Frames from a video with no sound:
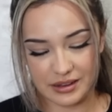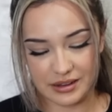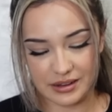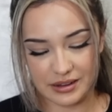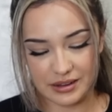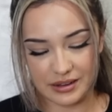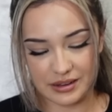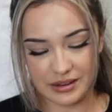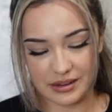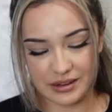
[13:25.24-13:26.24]

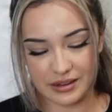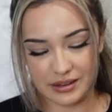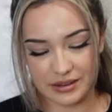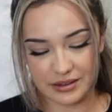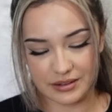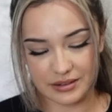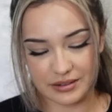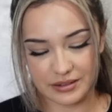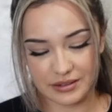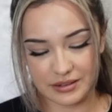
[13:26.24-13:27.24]
This person isn't speaking.